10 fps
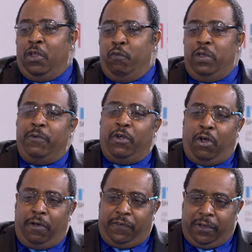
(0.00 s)
we
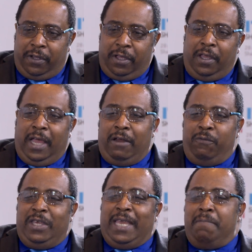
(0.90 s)
recover and
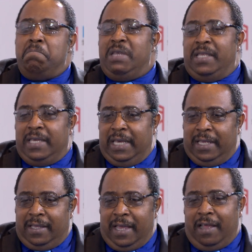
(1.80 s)
we can
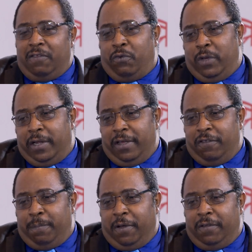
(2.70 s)
mitigate as quickly
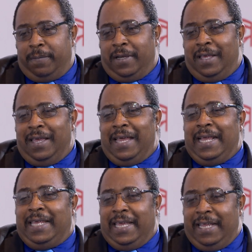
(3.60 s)
as possible
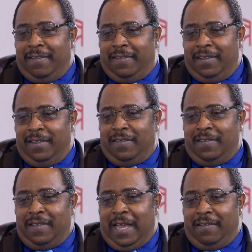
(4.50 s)
against these
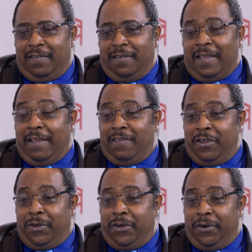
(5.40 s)
disasters as they
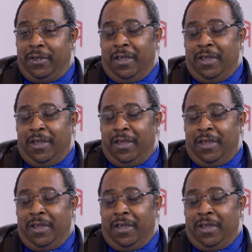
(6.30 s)
occur.